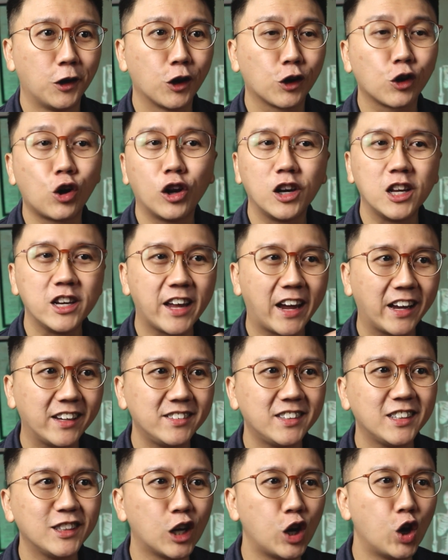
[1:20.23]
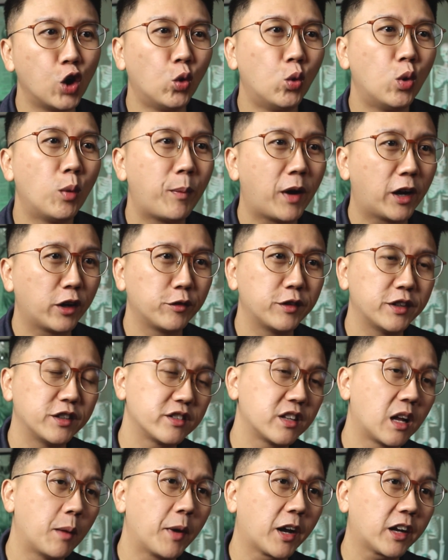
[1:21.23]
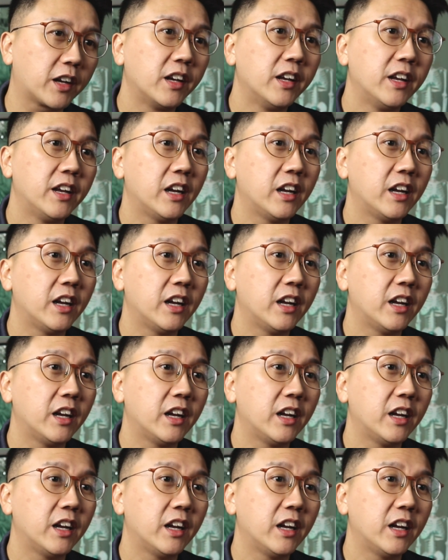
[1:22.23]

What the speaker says: colonizing the lower part of the stomach